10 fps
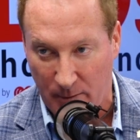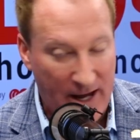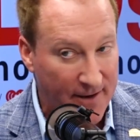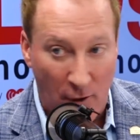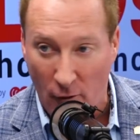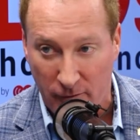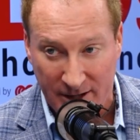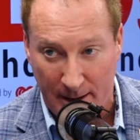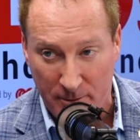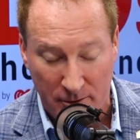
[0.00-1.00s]
We have over
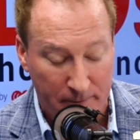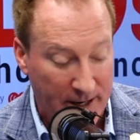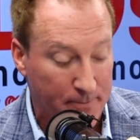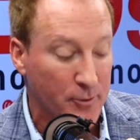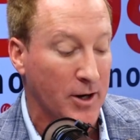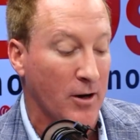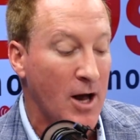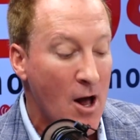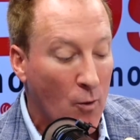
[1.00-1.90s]
10 million people here.